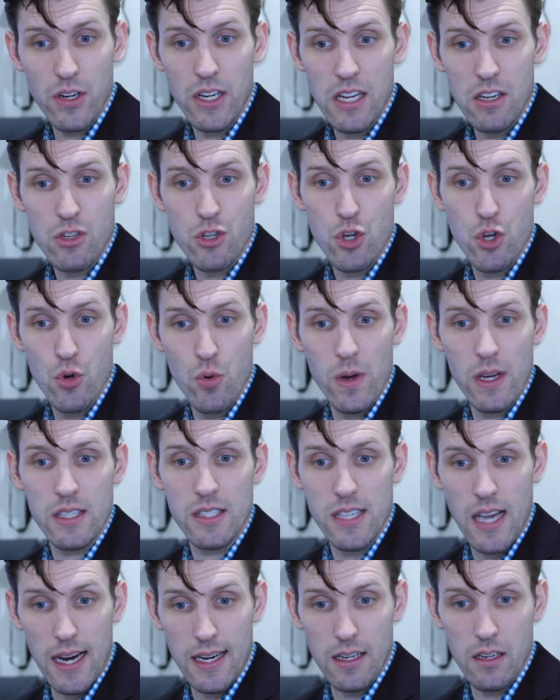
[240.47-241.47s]
get too
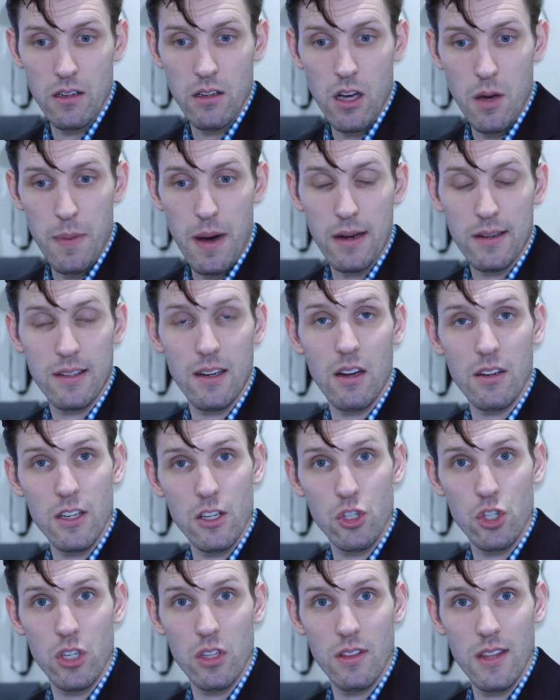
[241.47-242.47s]
excited about an
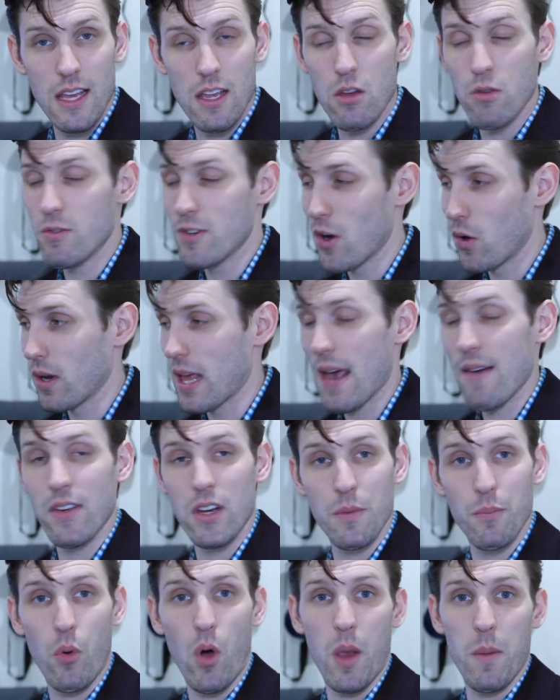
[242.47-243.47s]
audition that you don't have an
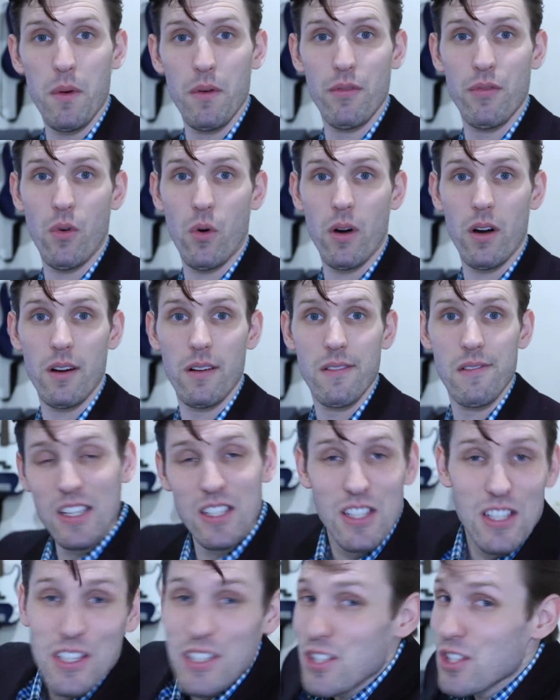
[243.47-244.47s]
appointment for.
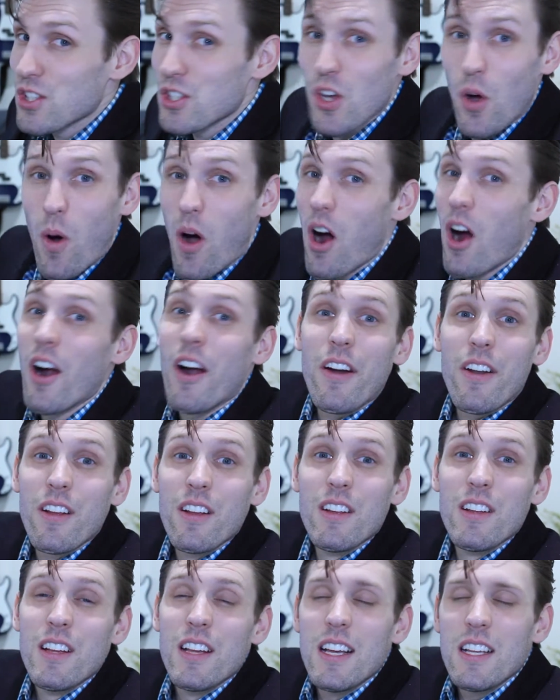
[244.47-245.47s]
This is so hard.
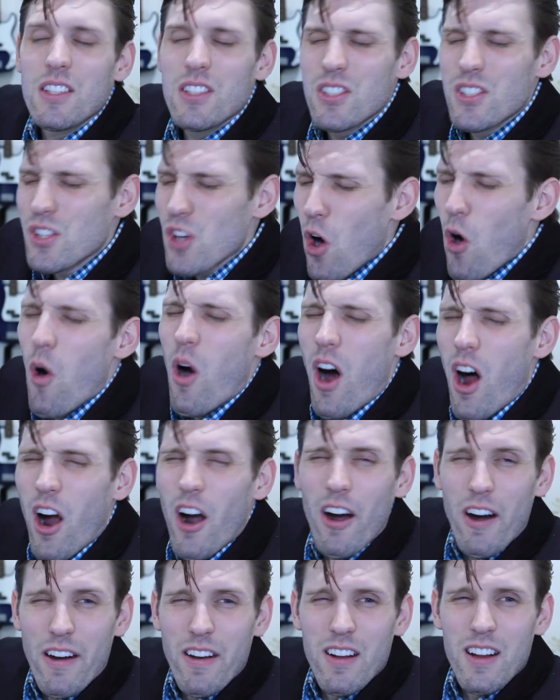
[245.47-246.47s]
It's so
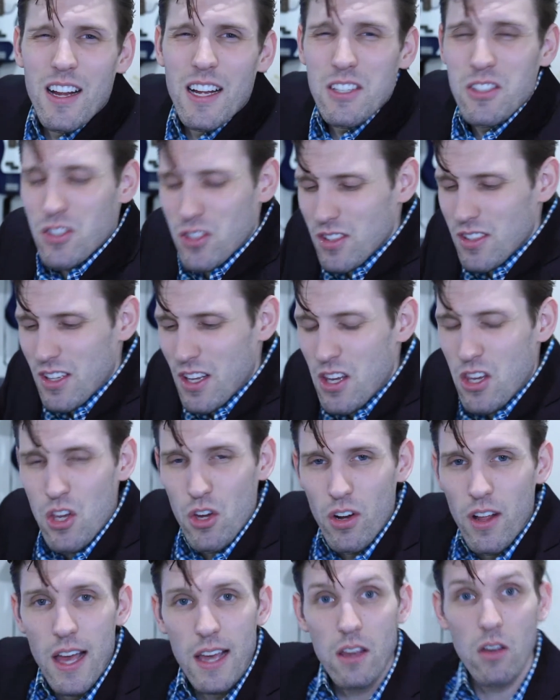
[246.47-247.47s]
hard. It's like
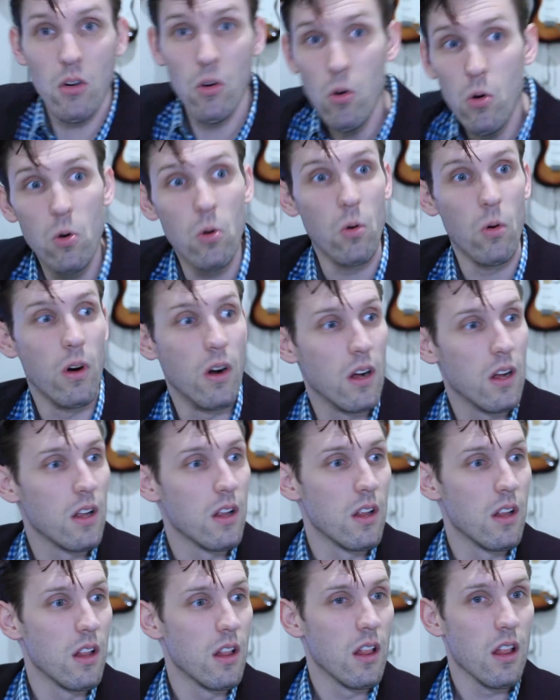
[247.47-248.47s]
you're like, ooh,
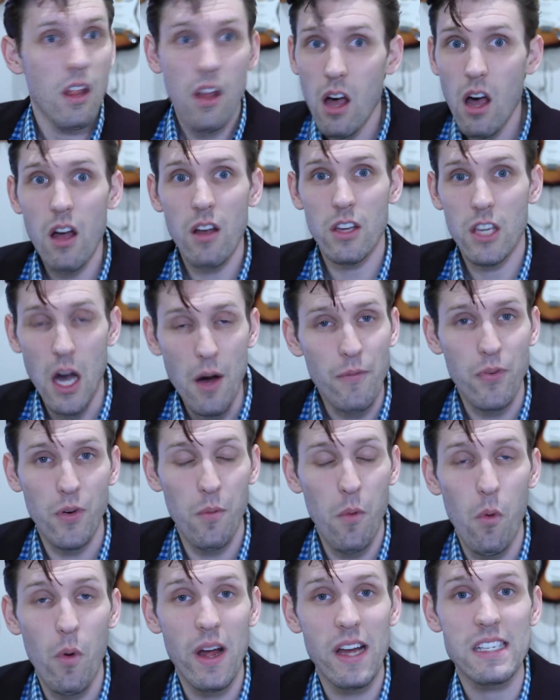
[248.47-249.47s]
Come From
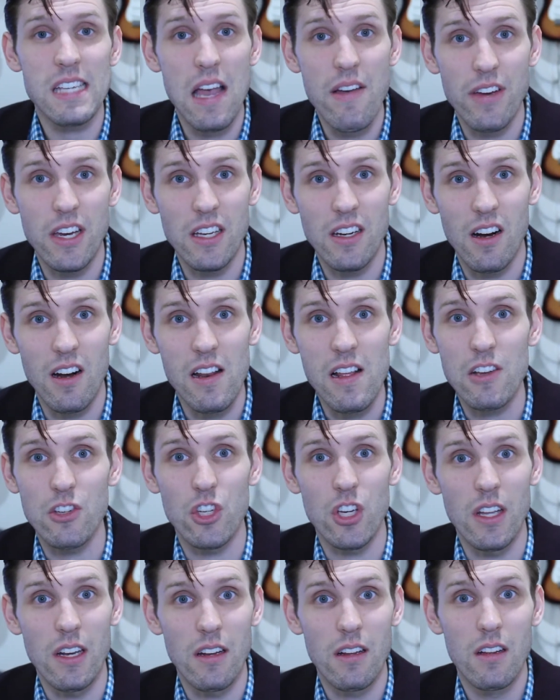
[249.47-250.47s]
Away is having an
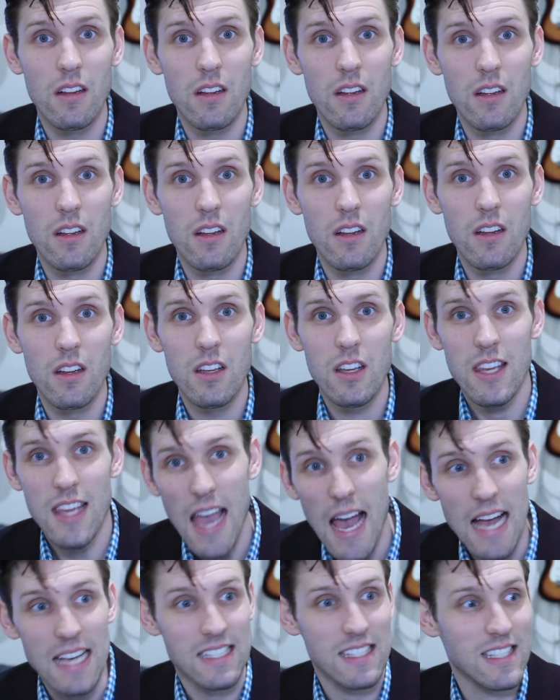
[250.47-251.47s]
audition.
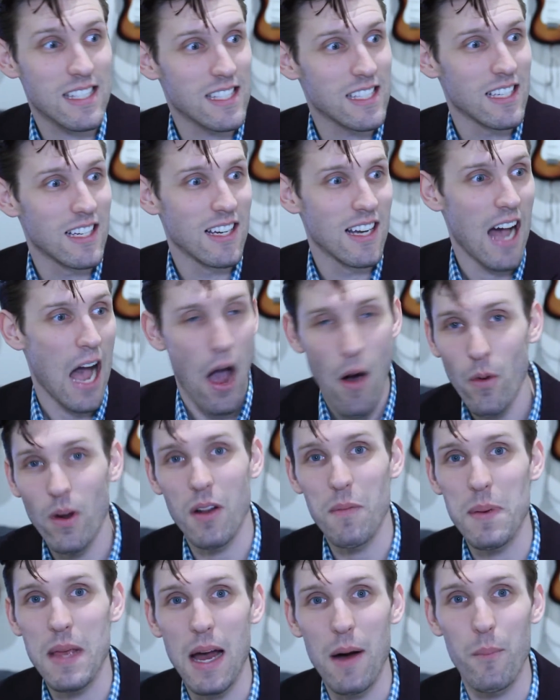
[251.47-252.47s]
Yes, I want to
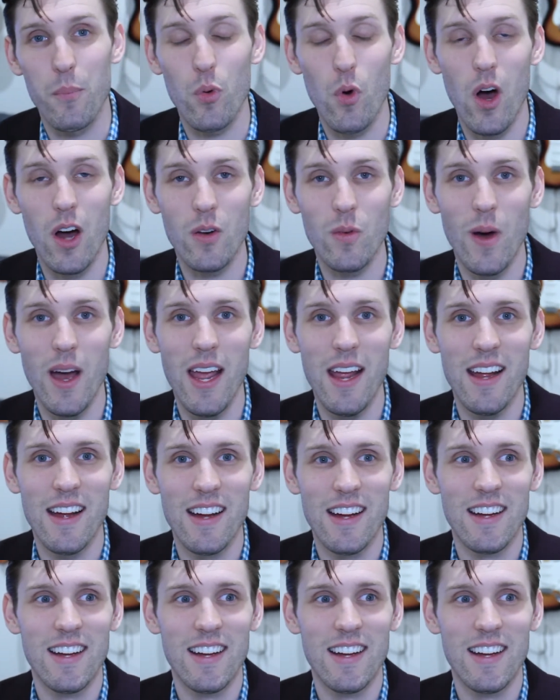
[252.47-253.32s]
be on Broadway.